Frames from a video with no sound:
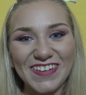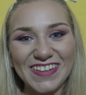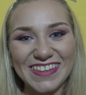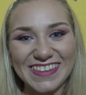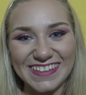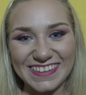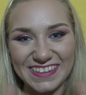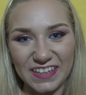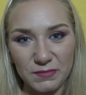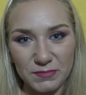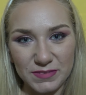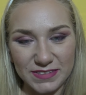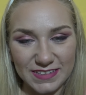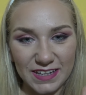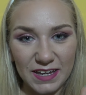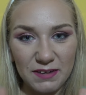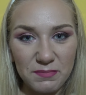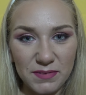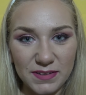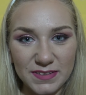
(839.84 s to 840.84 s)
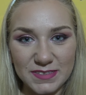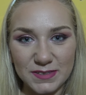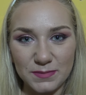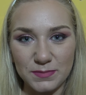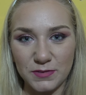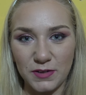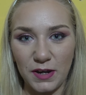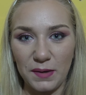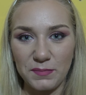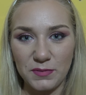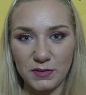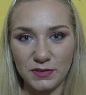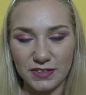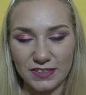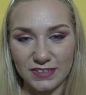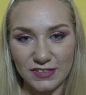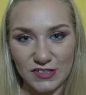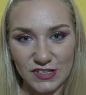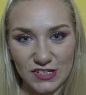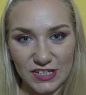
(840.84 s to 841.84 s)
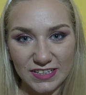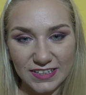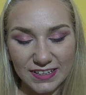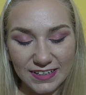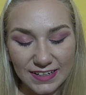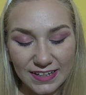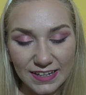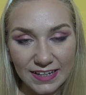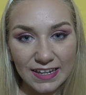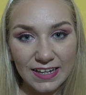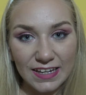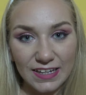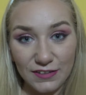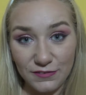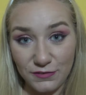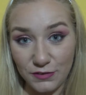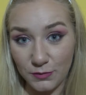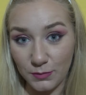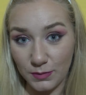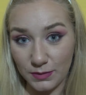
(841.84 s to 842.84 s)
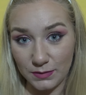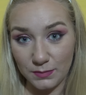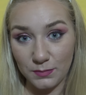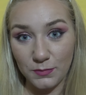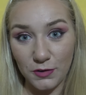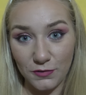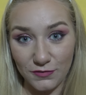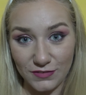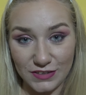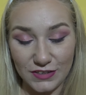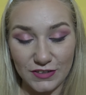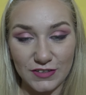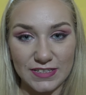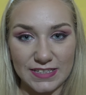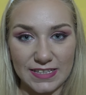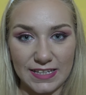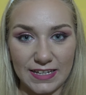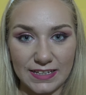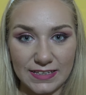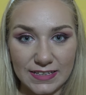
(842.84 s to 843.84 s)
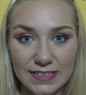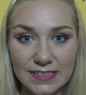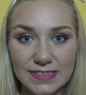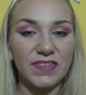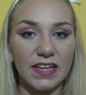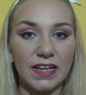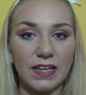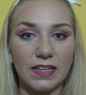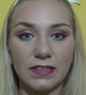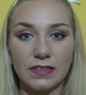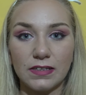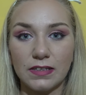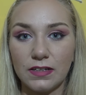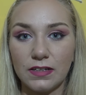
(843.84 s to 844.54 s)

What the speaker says: a thumbs up and subscribe to this channel if you want more videos like this. And